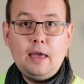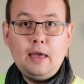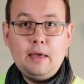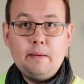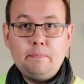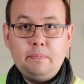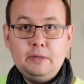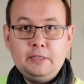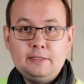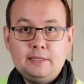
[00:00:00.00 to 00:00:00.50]

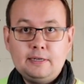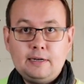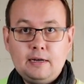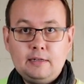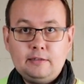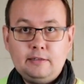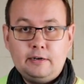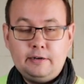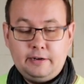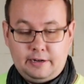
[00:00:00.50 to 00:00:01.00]
a pizza
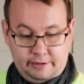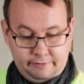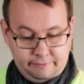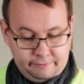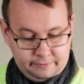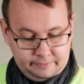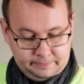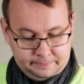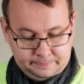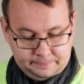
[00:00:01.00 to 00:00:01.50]
cutter
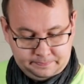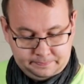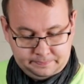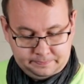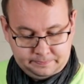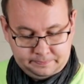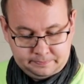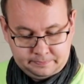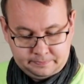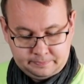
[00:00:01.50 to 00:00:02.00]
knife,
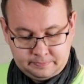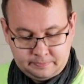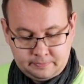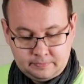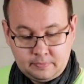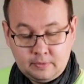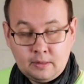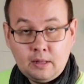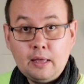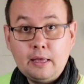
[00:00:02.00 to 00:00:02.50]

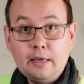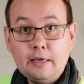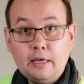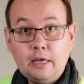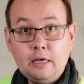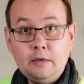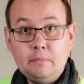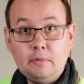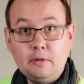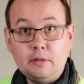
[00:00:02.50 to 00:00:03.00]

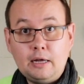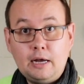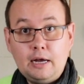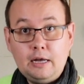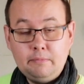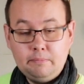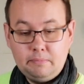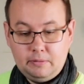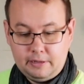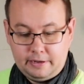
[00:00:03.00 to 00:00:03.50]
cable
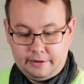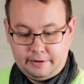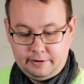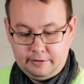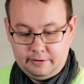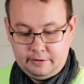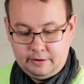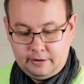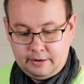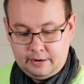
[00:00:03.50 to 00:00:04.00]

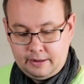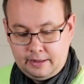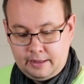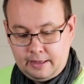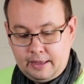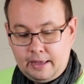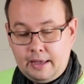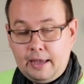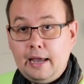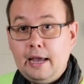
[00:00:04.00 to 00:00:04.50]
unplugger,
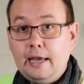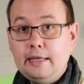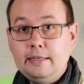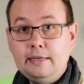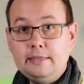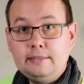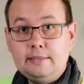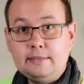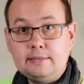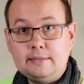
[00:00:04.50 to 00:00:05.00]
an
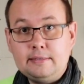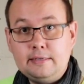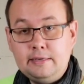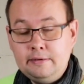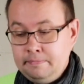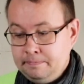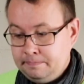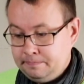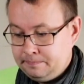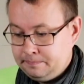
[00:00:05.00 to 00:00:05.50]

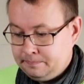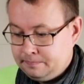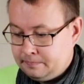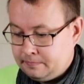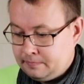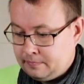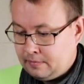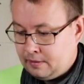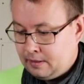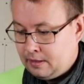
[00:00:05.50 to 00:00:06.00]
SSD,
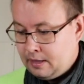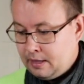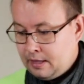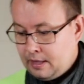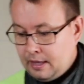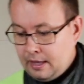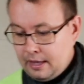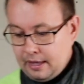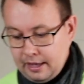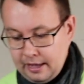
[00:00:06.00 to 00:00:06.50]

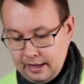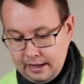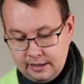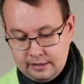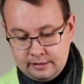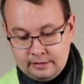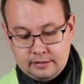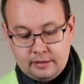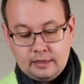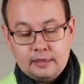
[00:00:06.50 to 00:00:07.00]

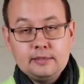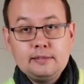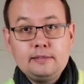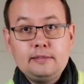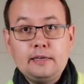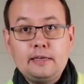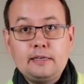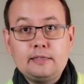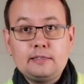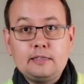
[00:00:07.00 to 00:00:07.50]
and
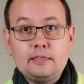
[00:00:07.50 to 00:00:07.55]
sticky